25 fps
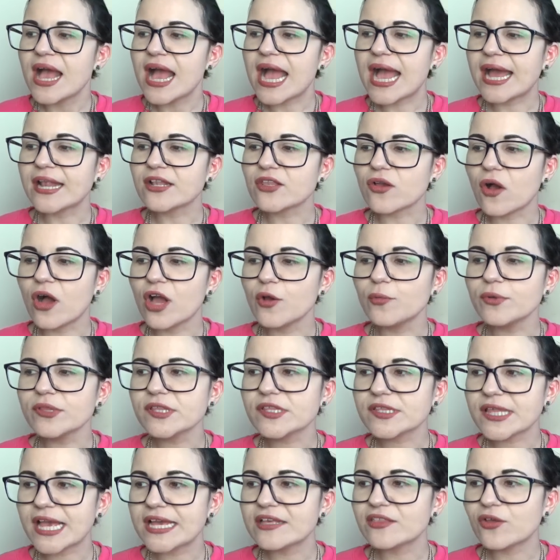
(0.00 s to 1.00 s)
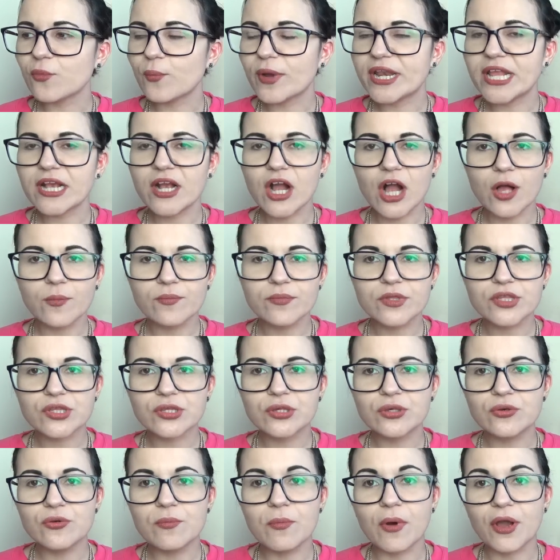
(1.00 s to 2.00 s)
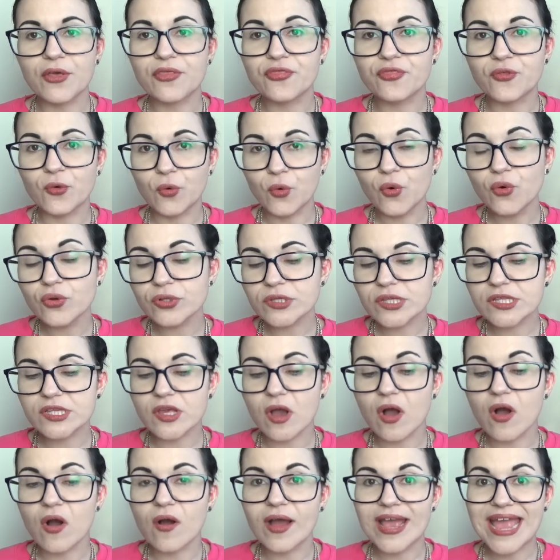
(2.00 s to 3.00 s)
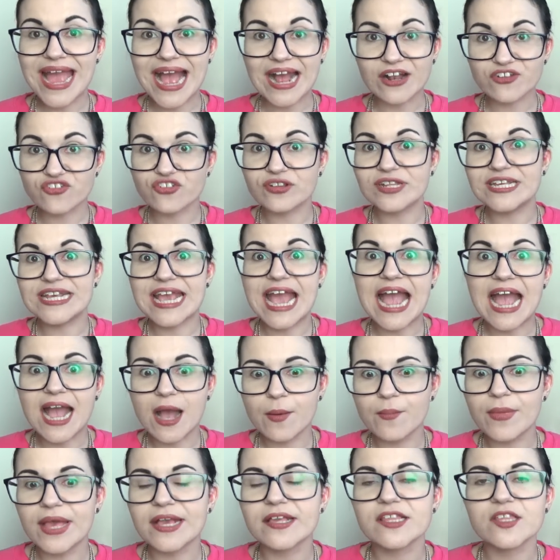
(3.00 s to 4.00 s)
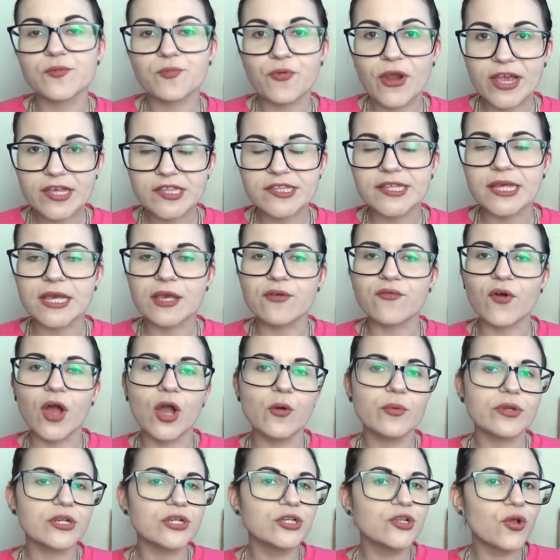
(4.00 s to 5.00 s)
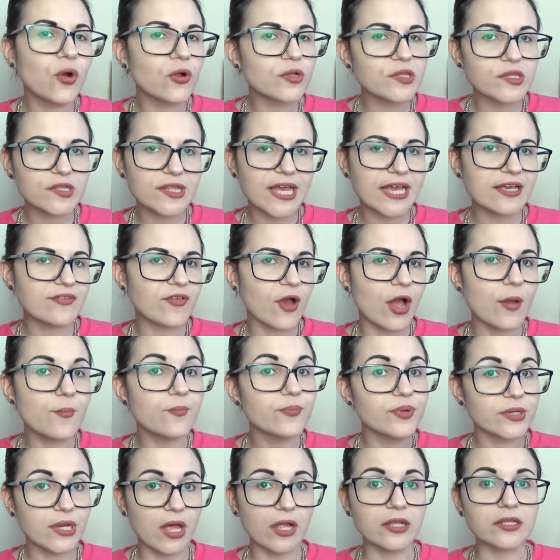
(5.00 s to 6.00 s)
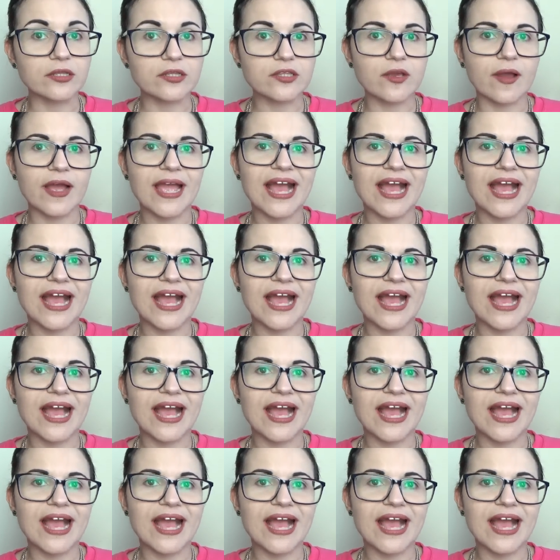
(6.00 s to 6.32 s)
And I will say that when it comes to my thoughts, I actually am expressive. I would not say that I'm blunt.